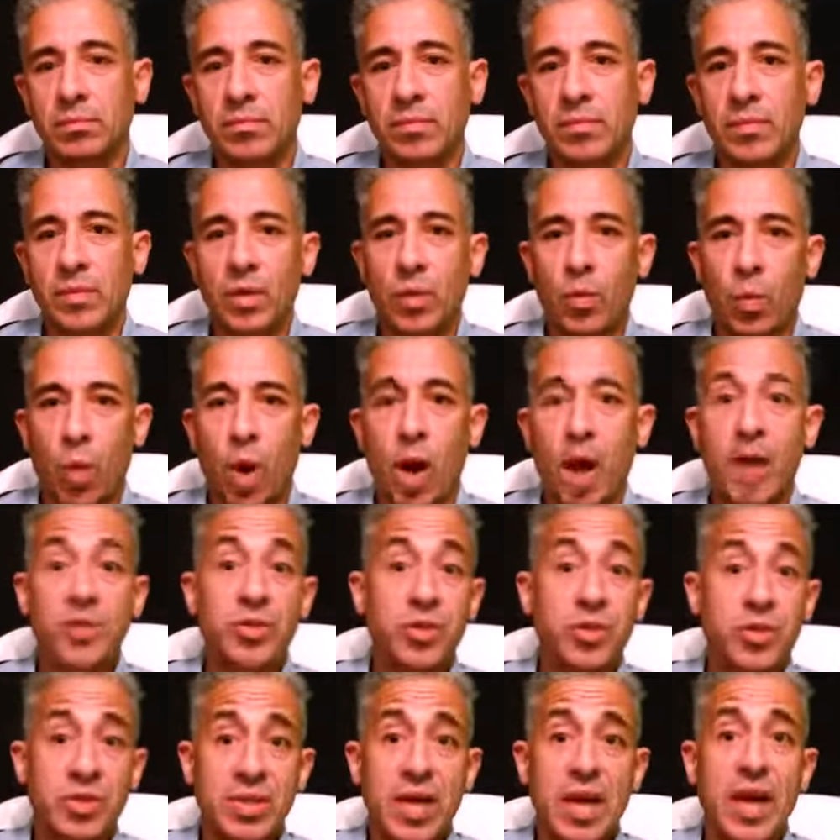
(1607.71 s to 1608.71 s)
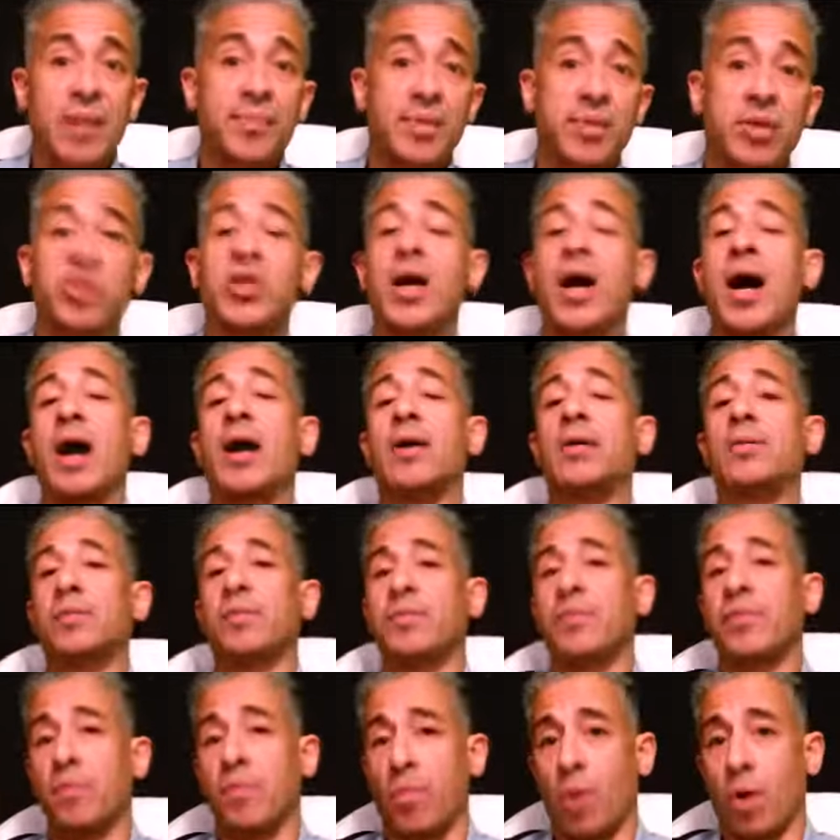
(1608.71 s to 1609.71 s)
wants to sign up their
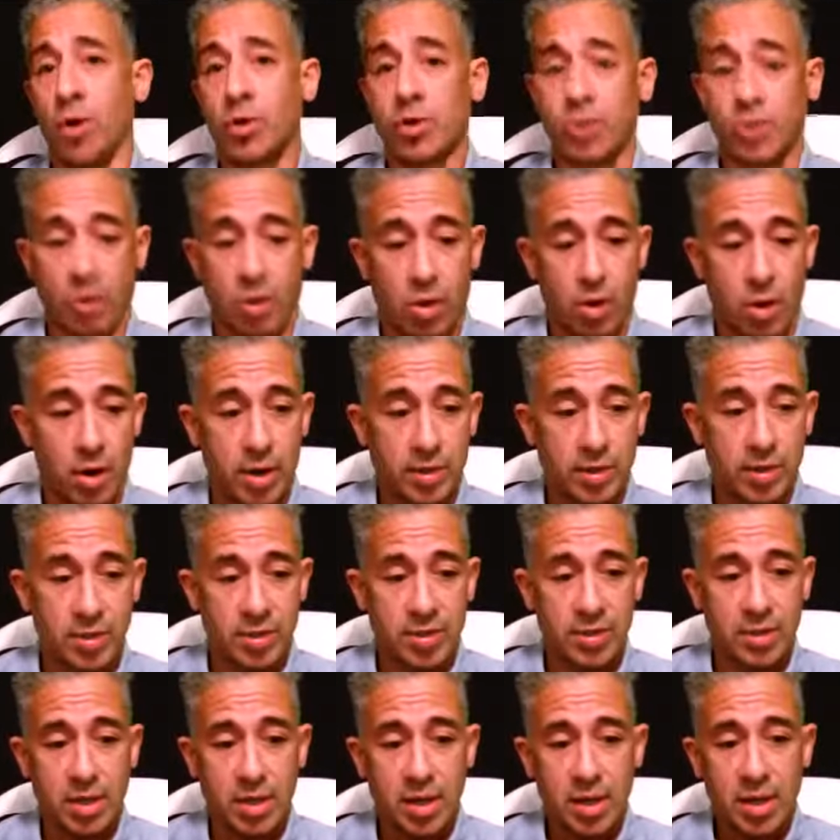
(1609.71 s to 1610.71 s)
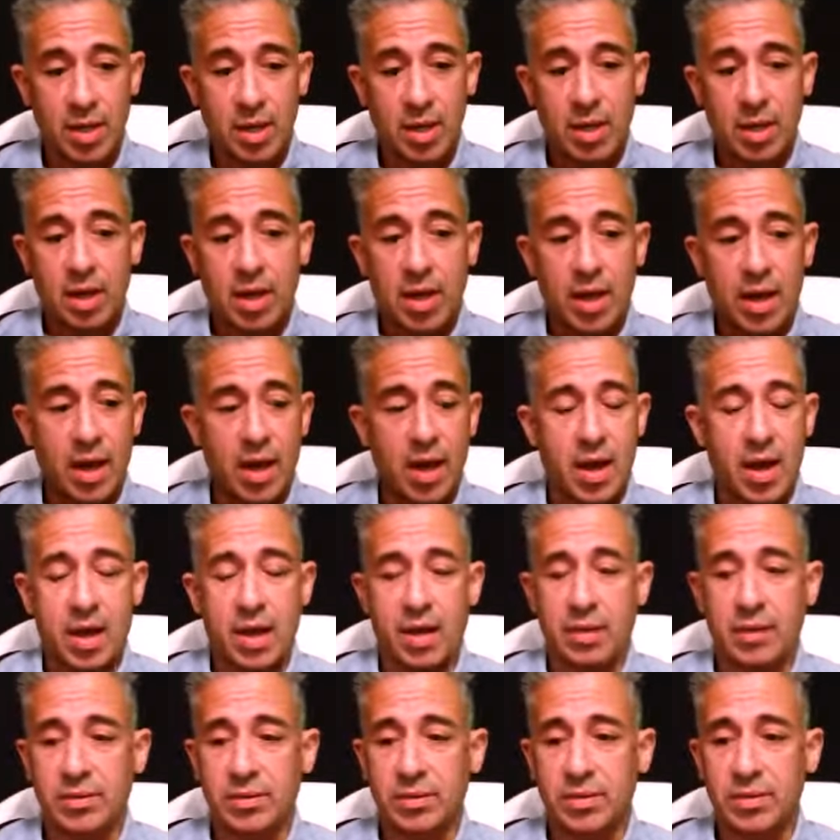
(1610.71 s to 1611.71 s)
child for martial arts,
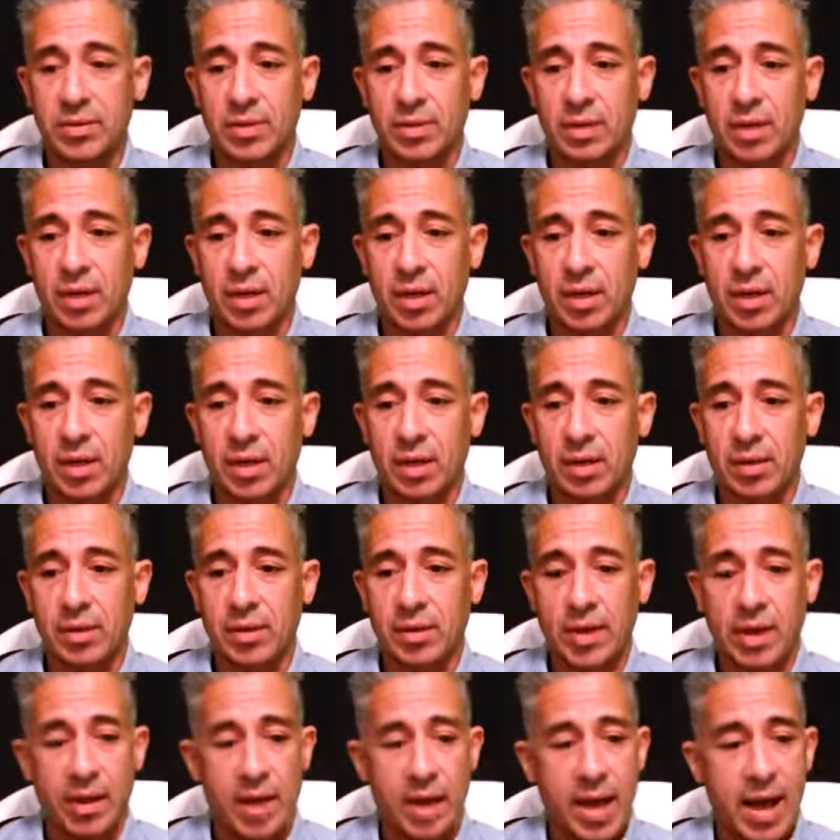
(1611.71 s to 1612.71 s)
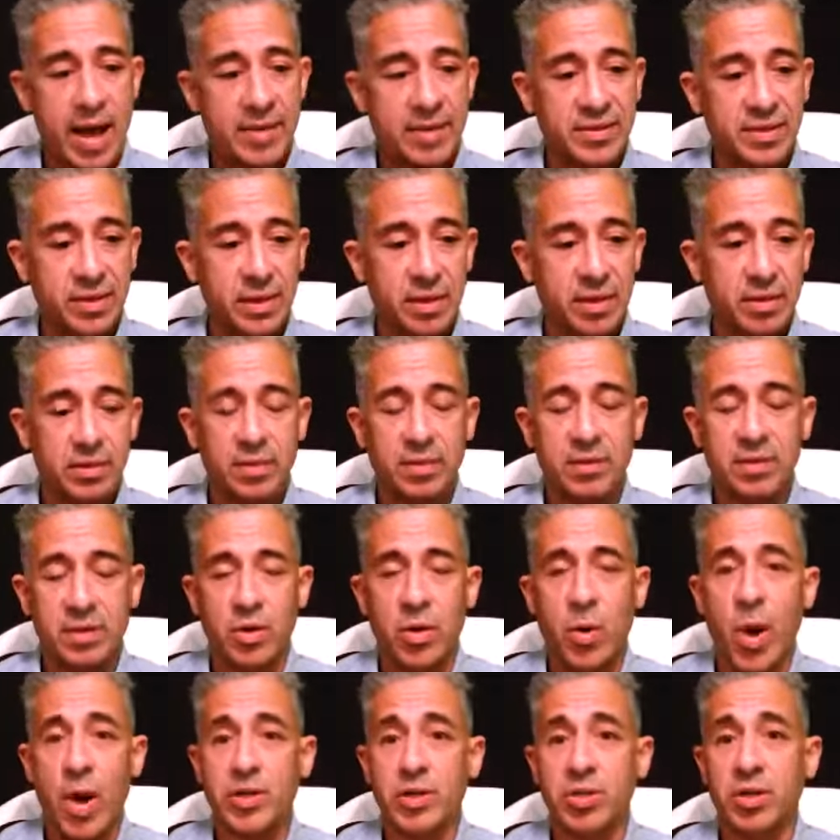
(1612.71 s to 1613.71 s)
and uh, they'll ask the
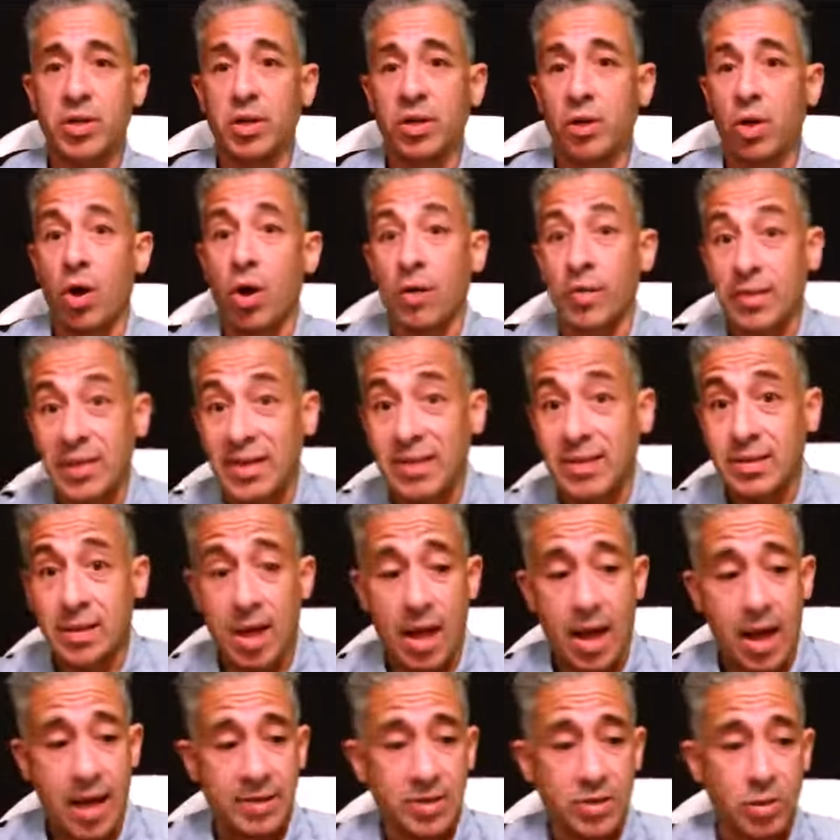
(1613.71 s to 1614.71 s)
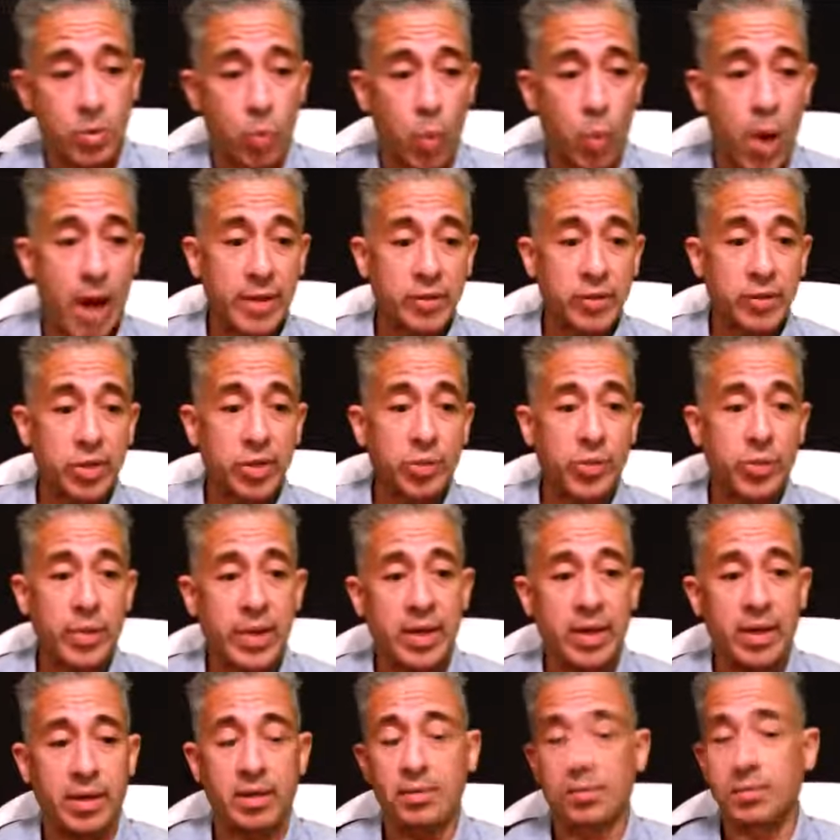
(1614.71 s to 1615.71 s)
question along these lines: Is what do
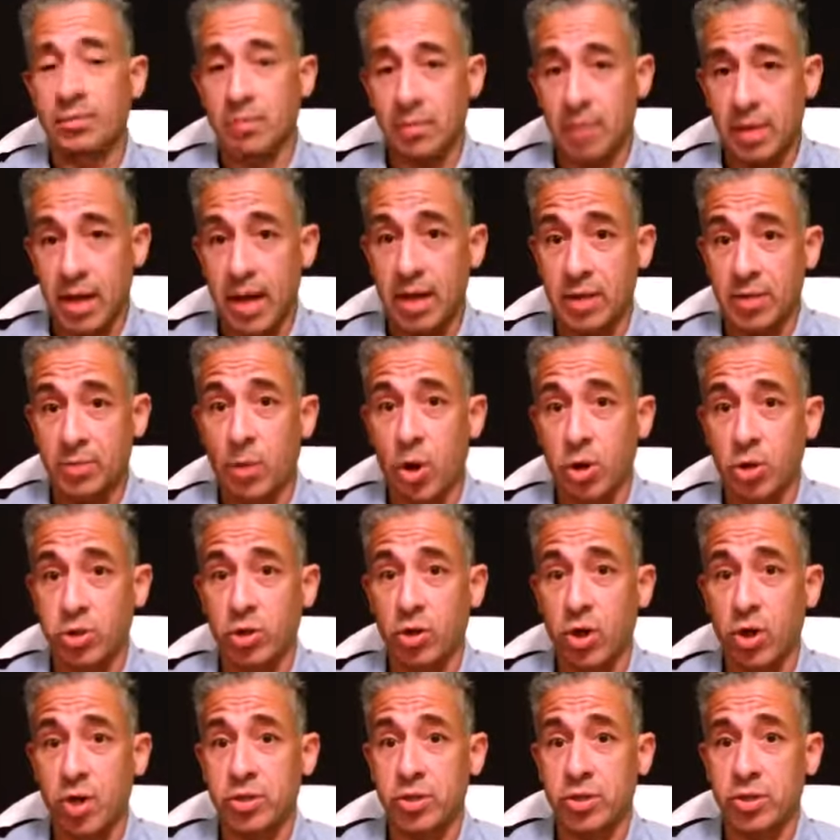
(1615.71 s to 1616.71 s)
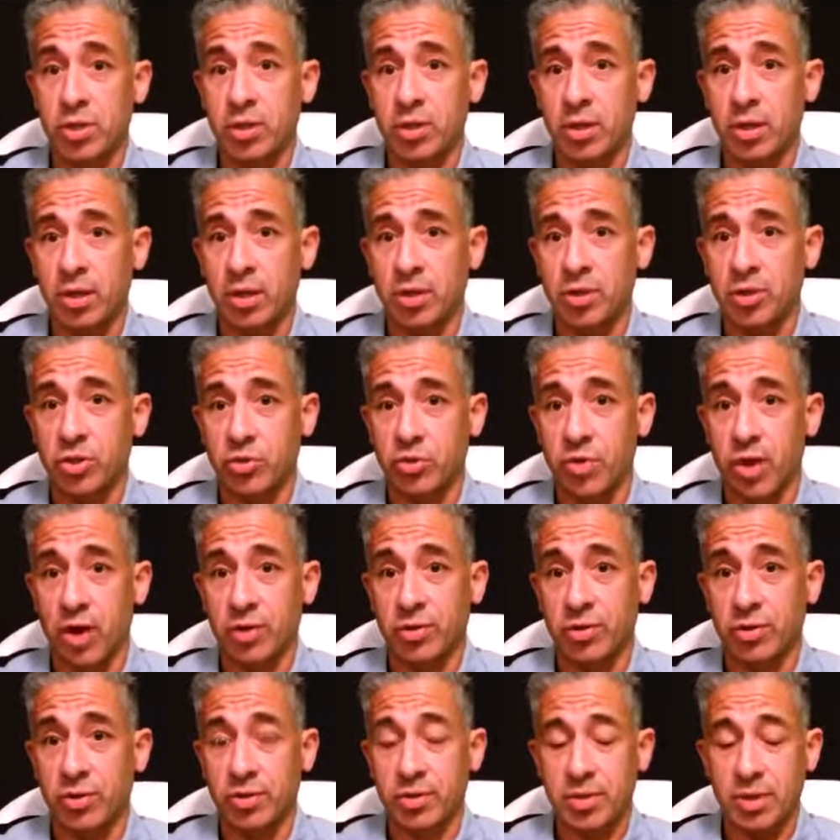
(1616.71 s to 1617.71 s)
we as martial arts
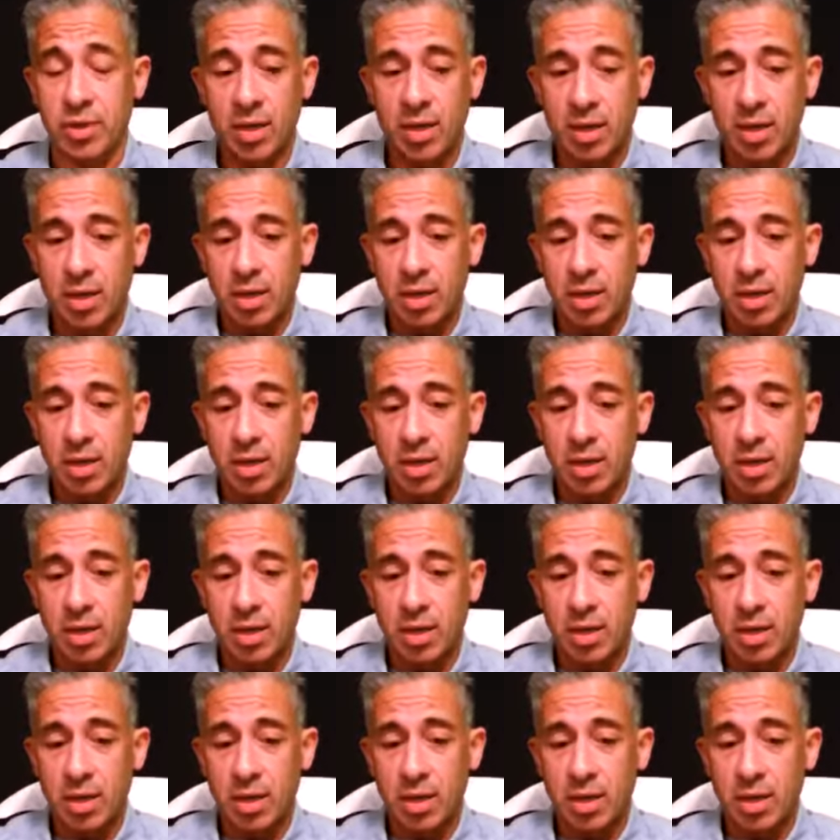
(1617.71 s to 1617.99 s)
instructors?